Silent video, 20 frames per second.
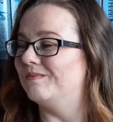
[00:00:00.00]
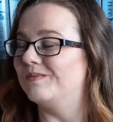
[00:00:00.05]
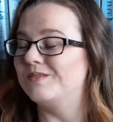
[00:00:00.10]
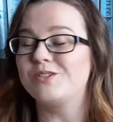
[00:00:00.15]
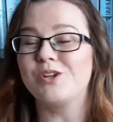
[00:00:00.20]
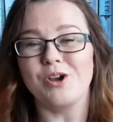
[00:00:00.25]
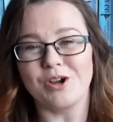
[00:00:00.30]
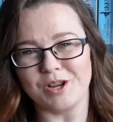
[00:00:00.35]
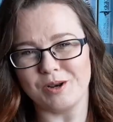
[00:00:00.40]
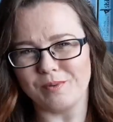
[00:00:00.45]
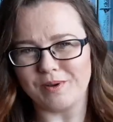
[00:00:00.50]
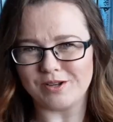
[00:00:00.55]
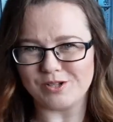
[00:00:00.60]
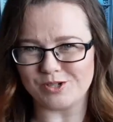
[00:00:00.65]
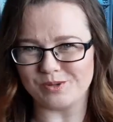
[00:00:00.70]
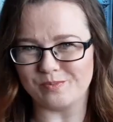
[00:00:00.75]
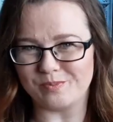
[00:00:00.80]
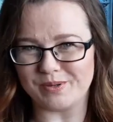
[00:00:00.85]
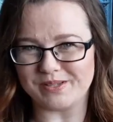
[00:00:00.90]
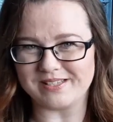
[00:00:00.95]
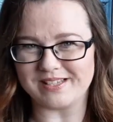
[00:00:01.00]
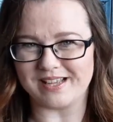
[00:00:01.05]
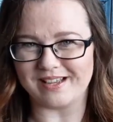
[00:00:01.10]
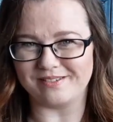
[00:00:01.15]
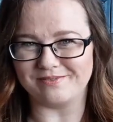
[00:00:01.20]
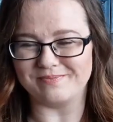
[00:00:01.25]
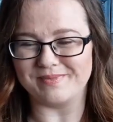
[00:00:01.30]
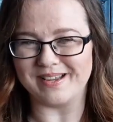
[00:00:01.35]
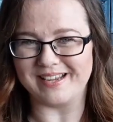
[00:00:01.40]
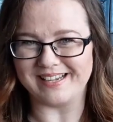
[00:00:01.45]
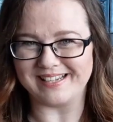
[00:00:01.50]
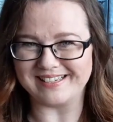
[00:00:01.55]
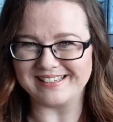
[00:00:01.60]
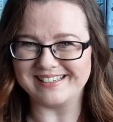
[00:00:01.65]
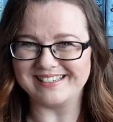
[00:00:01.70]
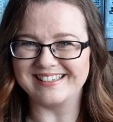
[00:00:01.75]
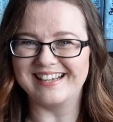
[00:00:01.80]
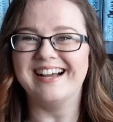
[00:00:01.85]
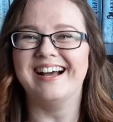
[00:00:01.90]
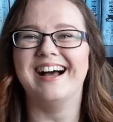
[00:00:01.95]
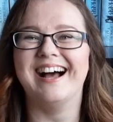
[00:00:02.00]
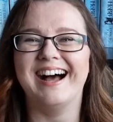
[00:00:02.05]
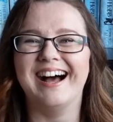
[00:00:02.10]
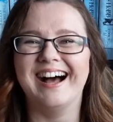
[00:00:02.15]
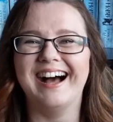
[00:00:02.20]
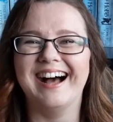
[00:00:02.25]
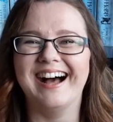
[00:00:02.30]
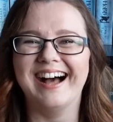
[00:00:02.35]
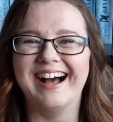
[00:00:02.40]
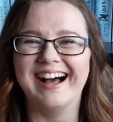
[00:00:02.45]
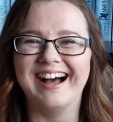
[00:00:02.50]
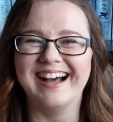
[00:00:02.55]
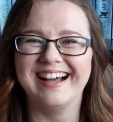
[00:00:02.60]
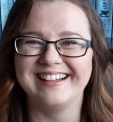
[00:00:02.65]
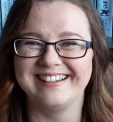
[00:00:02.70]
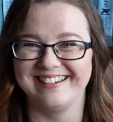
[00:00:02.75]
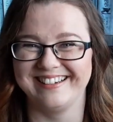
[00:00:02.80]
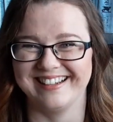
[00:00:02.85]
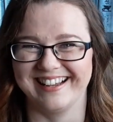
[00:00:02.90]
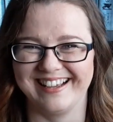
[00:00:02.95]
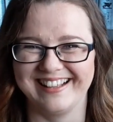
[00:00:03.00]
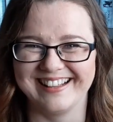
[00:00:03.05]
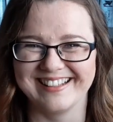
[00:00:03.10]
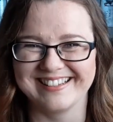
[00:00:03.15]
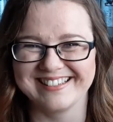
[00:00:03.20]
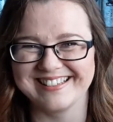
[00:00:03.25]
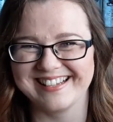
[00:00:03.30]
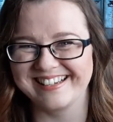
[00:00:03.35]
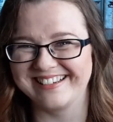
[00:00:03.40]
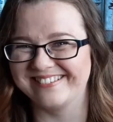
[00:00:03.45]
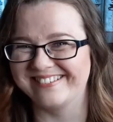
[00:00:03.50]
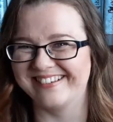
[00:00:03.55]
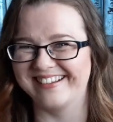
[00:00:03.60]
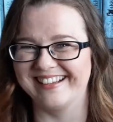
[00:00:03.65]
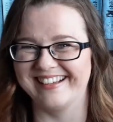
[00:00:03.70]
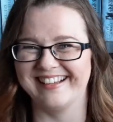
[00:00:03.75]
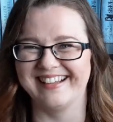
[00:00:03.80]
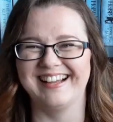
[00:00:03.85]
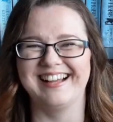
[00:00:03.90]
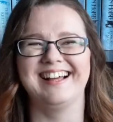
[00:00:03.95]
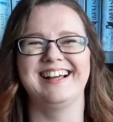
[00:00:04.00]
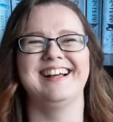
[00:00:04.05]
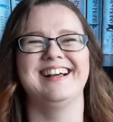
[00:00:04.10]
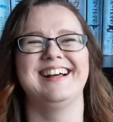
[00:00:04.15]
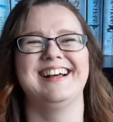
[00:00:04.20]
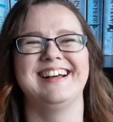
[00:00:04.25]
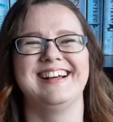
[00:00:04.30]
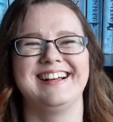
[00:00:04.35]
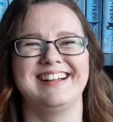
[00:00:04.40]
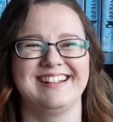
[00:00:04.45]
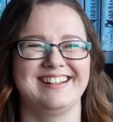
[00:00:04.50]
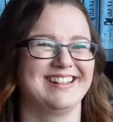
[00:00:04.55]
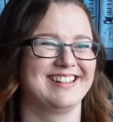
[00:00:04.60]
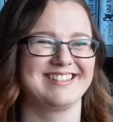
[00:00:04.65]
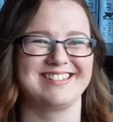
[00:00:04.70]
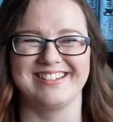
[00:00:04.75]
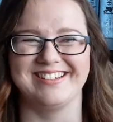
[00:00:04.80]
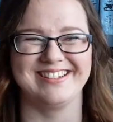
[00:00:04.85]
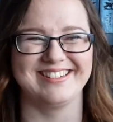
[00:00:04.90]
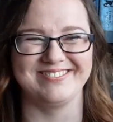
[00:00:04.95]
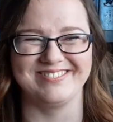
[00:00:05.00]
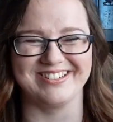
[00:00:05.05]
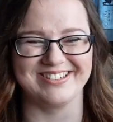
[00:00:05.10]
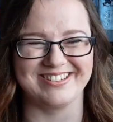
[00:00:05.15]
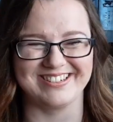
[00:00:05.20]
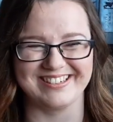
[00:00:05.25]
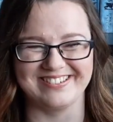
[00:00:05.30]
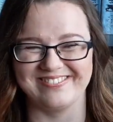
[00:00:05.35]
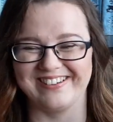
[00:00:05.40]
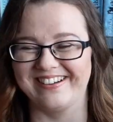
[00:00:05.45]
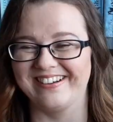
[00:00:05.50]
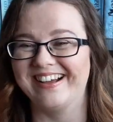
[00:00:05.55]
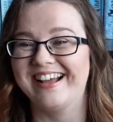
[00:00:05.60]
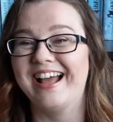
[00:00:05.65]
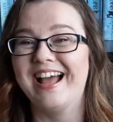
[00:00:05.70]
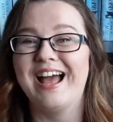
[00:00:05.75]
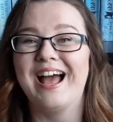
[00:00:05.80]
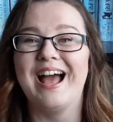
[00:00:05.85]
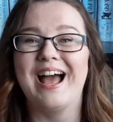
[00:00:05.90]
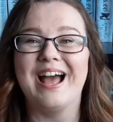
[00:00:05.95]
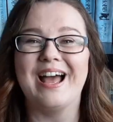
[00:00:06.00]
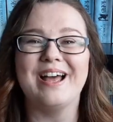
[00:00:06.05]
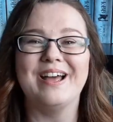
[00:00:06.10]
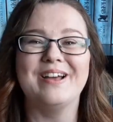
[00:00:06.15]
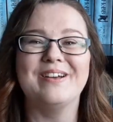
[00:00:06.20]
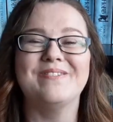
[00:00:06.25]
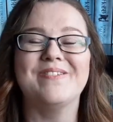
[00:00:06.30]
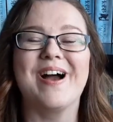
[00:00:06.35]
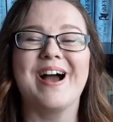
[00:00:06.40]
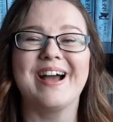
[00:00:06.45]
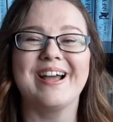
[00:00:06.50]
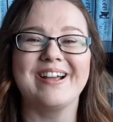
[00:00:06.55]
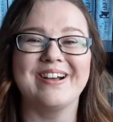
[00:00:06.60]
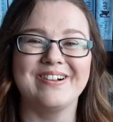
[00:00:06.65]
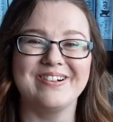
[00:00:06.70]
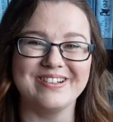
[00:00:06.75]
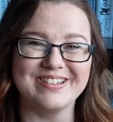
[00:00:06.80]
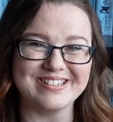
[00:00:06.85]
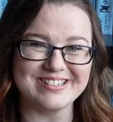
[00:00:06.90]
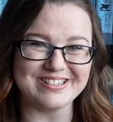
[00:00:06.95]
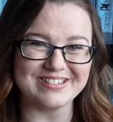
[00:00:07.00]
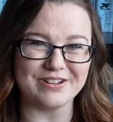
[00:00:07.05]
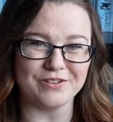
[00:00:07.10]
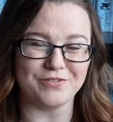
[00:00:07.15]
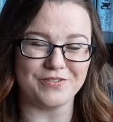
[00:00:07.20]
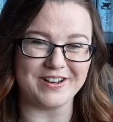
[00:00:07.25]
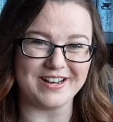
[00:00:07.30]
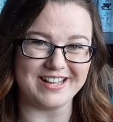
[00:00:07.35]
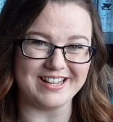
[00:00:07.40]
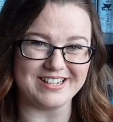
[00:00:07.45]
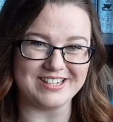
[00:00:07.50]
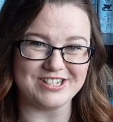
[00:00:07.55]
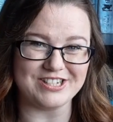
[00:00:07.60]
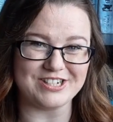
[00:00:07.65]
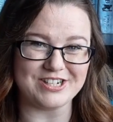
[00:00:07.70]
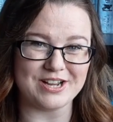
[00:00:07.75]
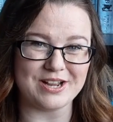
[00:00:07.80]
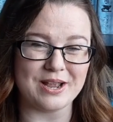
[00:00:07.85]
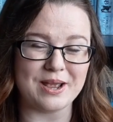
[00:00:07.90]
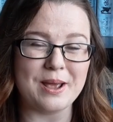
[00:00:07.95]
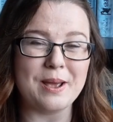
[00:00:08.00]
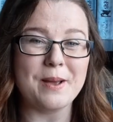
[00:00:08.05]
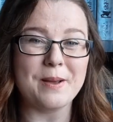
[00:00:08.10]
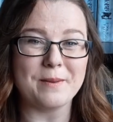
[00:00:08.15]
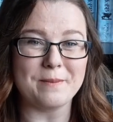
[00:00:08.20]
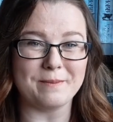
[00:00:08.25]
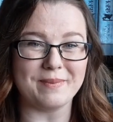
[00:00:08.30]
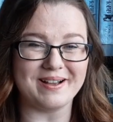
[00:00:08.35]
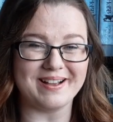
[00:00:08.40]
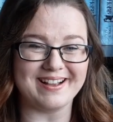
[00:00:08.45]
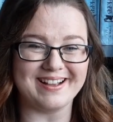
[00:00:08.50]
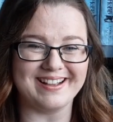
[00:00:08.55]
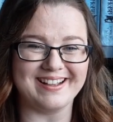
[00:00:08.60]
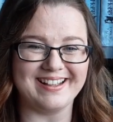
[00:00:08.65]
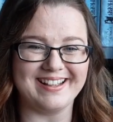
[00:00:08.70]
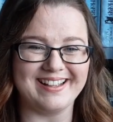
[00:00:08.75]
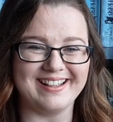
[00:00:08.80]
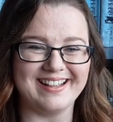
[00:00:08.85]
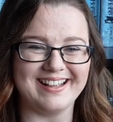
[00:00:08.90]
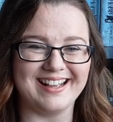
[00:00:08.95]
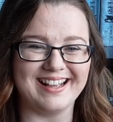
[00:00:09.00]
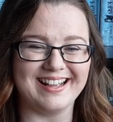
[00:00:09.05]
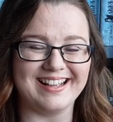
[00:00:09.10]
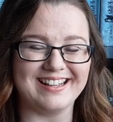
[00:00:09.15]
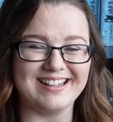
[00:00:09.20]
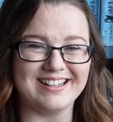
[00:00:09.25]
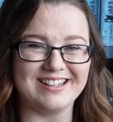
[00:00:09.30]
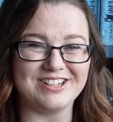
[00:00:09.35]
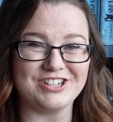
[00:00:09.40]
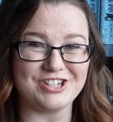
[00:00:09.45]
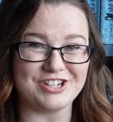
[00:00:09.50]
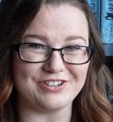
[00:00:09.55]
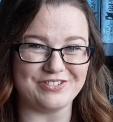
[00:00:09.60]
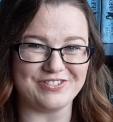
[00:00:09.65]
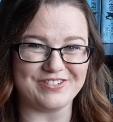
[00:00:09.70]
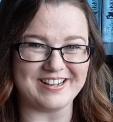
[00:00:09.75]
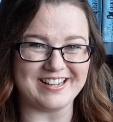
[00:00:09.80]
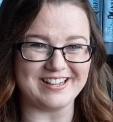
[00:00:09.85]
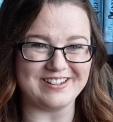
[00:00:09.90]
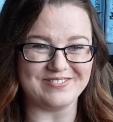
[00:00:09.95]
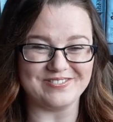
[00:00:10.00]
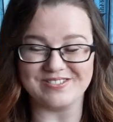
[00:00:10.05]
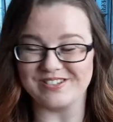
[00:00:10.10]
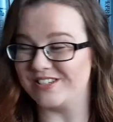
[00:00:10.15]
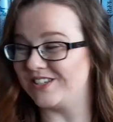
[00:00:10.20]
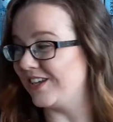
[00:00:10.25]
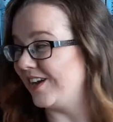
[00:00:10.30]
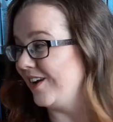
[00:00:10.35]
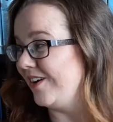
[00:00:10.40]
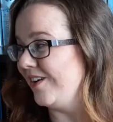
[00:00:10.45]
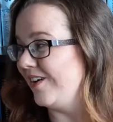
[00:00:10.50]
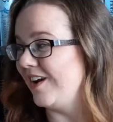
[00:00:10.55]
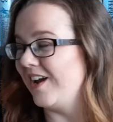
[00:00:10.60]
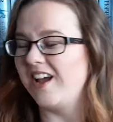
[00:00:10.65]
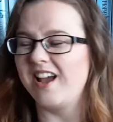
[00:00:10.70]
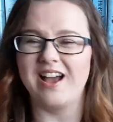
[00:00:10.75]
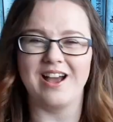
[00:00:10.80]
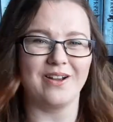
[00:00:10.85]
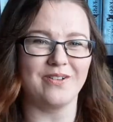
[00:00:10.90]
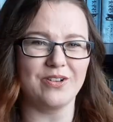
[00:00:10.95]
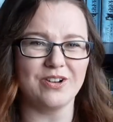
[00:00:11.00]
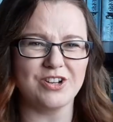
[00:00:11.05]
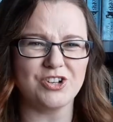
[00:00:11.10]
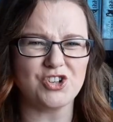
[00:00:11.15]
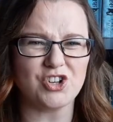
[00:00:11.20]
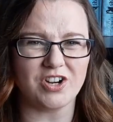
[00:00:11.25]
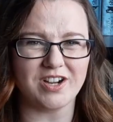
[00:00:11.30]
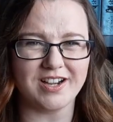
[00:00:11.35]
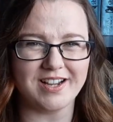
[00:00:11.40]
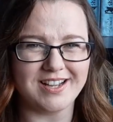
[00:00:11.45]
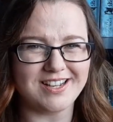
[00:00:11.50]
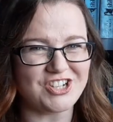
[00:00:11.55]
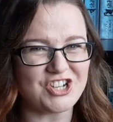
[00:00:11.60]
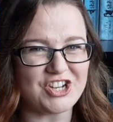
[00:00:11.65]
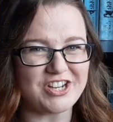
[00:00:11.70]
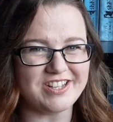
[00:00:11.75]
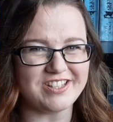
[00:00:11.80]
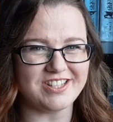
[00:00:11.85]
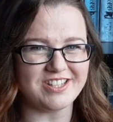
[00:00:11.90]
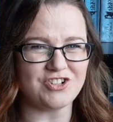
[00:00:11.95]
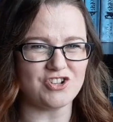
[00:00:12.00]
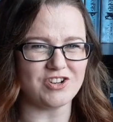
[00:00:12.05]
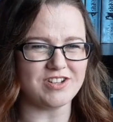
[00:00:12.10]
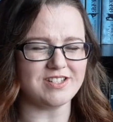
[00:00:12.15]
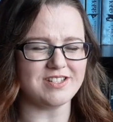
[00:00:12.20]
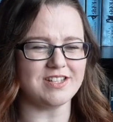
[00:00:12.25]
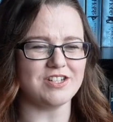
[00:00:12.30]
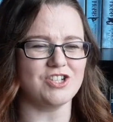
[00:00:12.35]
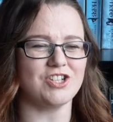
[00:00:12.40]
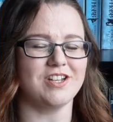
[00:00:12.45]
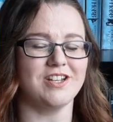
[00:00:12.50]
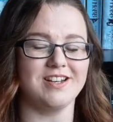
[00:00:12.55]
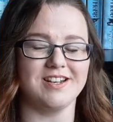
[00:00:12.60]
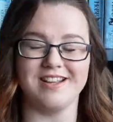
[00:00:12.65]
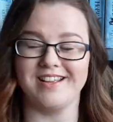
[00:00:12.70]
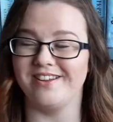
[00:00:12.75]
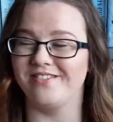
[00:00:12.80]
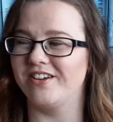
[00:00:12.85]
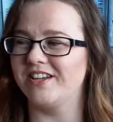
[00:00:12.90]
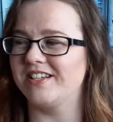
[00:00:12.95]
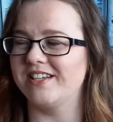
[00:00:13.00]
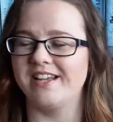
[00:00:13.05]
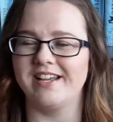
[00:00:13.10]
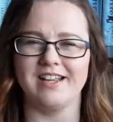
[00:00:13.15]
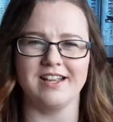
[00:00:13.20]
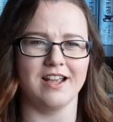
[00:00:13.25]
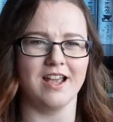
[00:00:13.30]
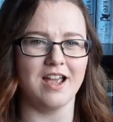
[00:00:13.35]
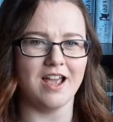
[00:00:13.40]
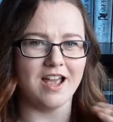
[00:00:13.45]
Talking about jumpers that I've made, do you like that segue? That's all I'm talking about. I also finished my Shifty. So I'm going to try a cheesy transition. Are you ready?